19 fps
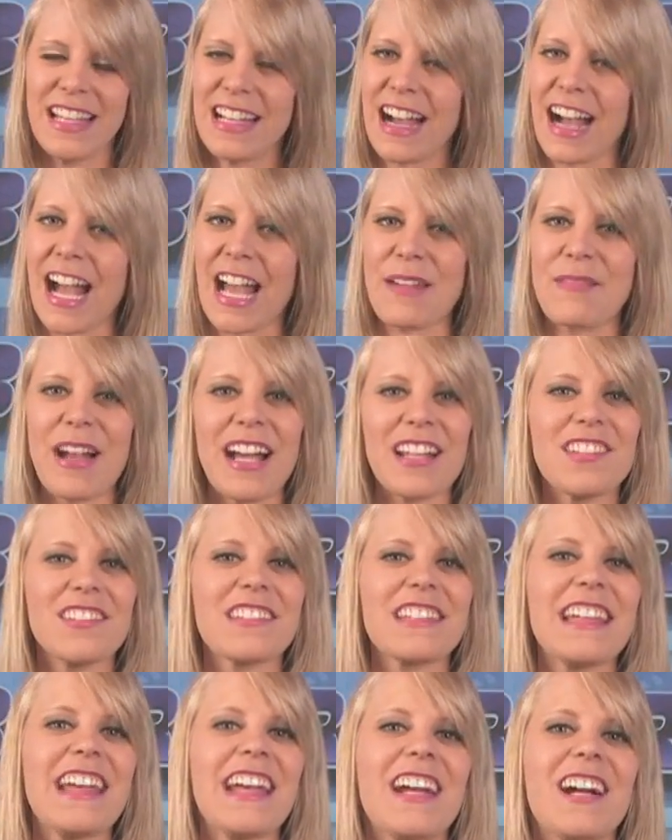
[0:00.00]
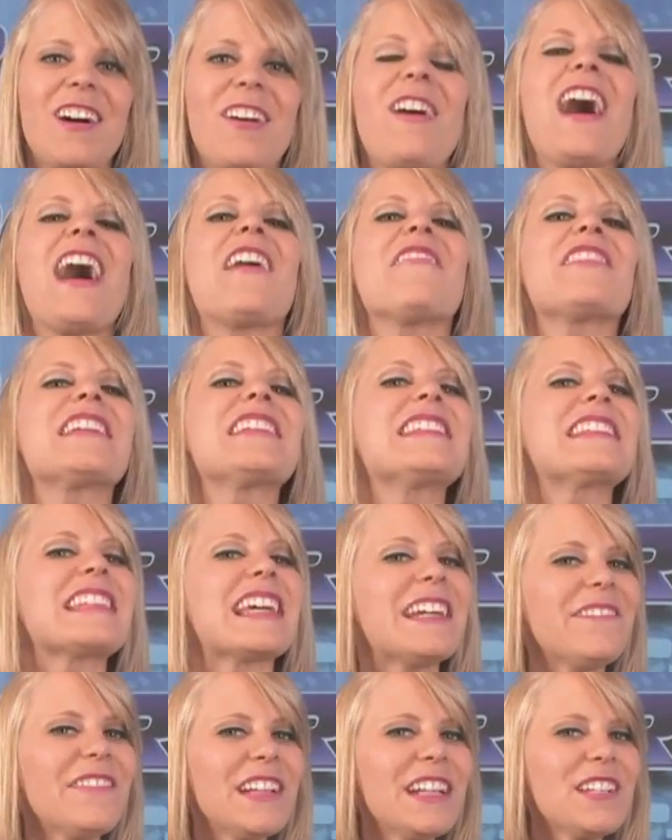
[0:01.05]
I'm Ashley Hale. Have a
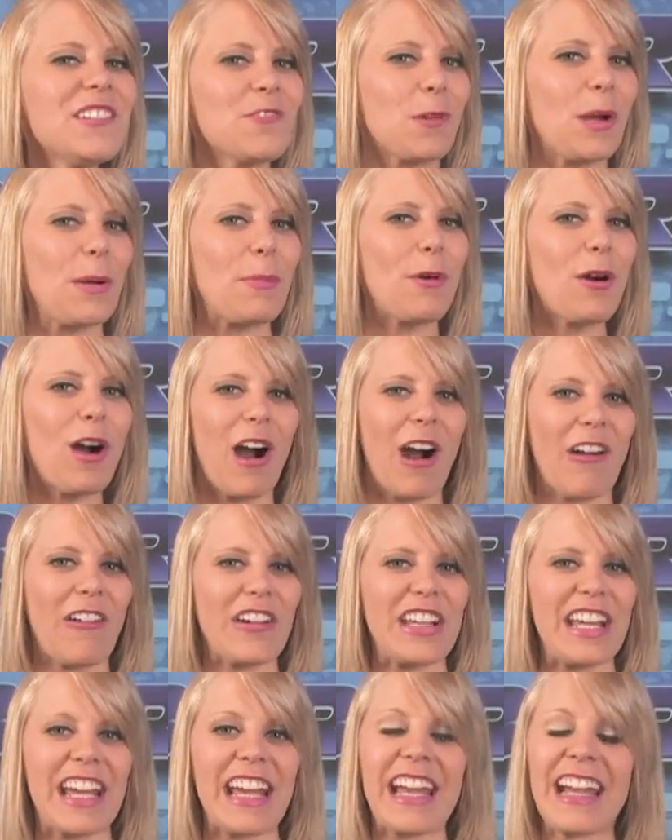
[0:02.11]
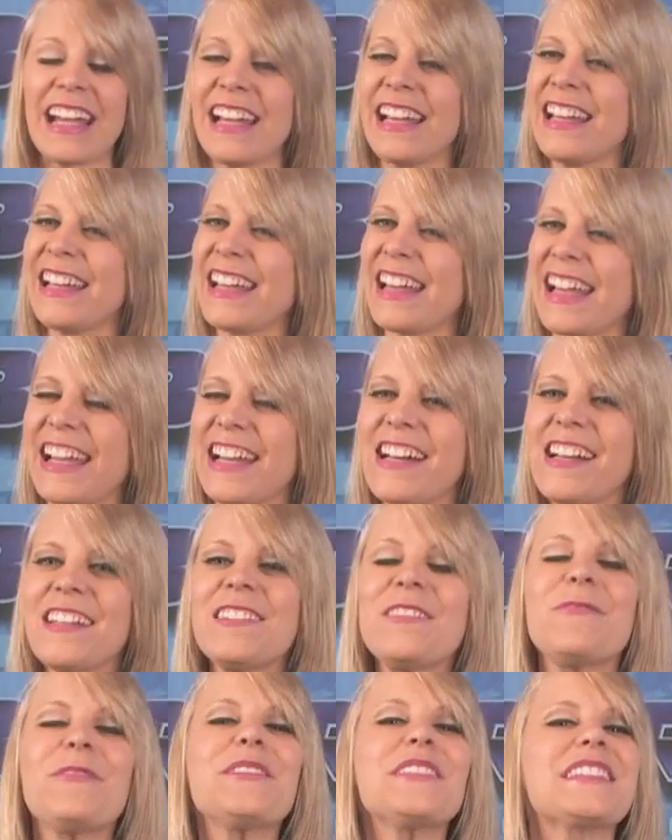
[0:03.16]
safe and enjoyable holiday,
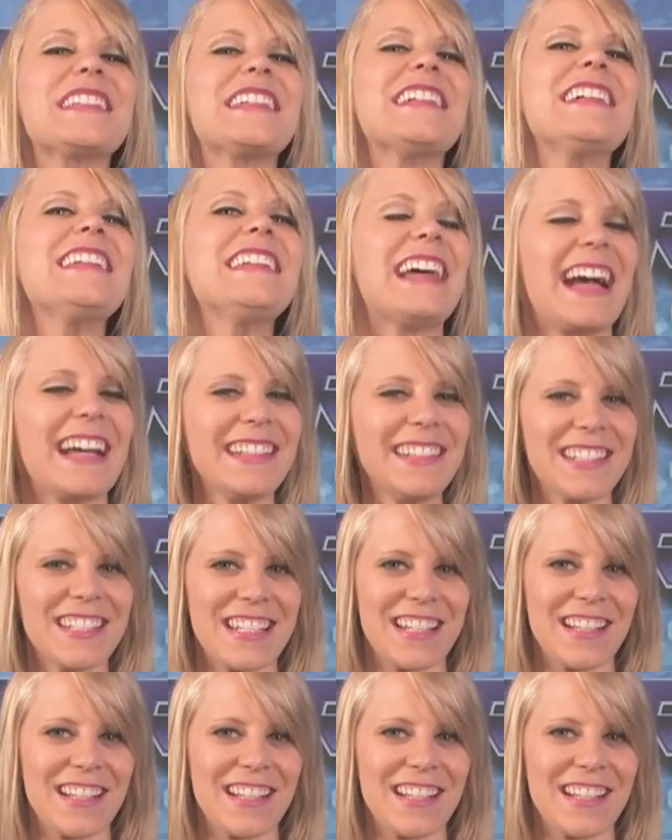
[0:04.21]
and we'll see you next